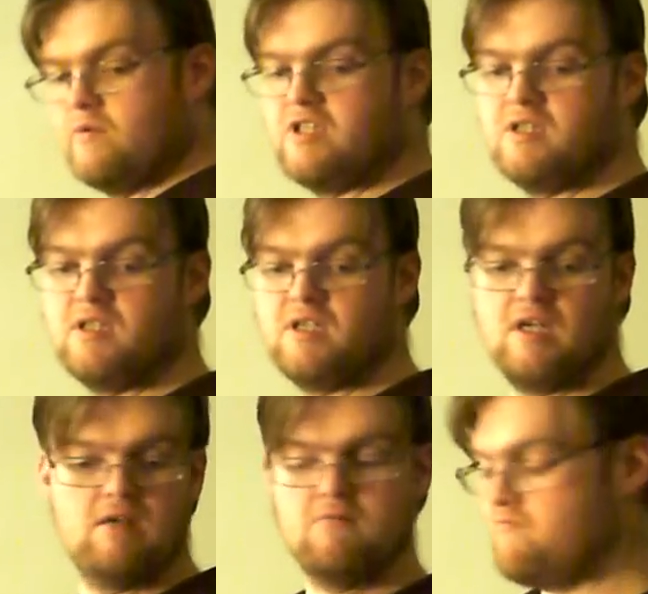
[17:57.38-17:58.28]
which is
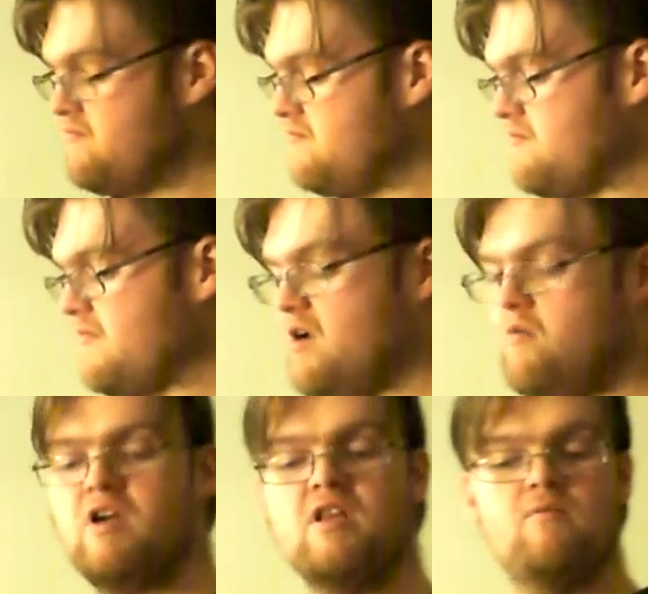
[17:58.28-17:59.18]

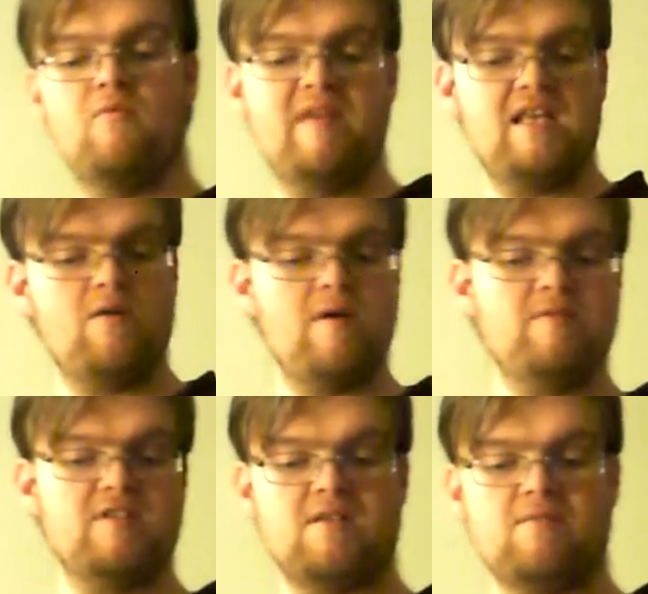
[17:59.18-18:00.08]
one of the melee
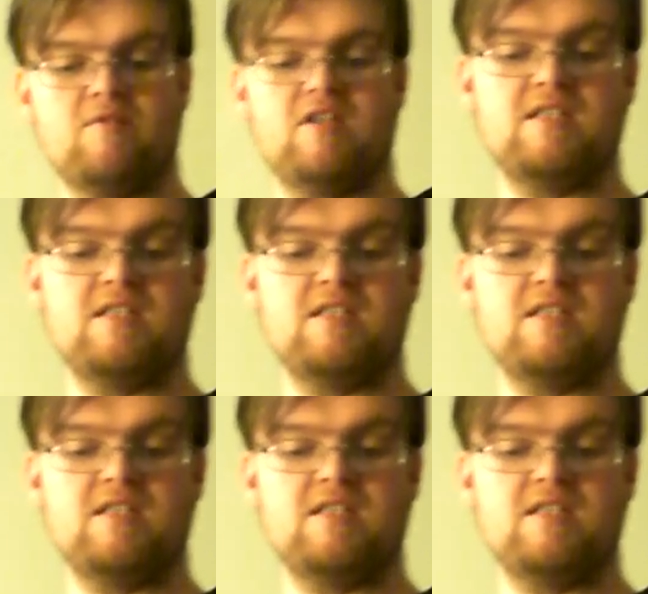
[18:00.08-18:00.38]
weapons I'm going to